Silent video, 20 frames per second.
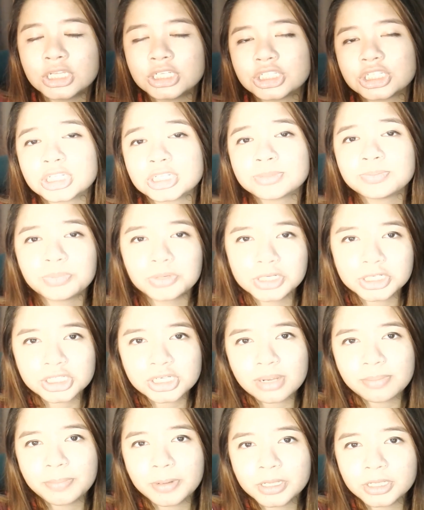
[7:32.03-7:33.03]
Just brush
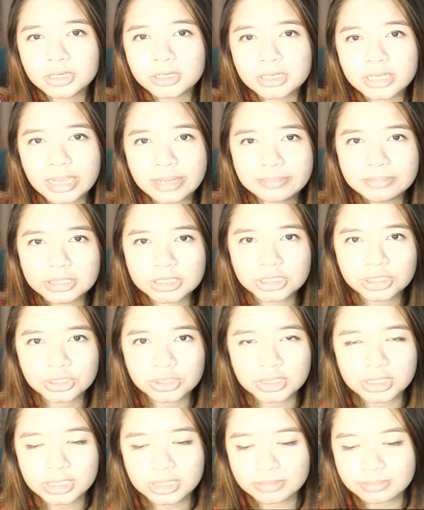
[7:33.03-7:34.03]
up on your
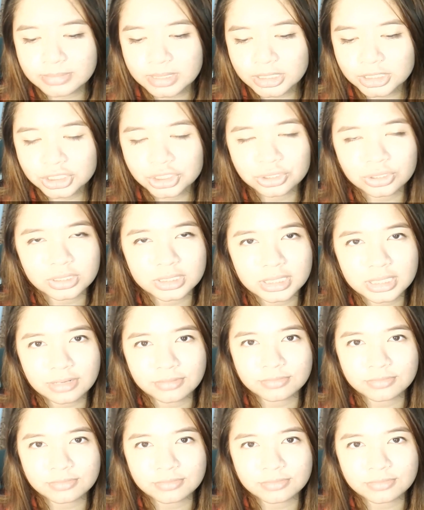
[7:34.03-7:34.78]
chemistry and make sure that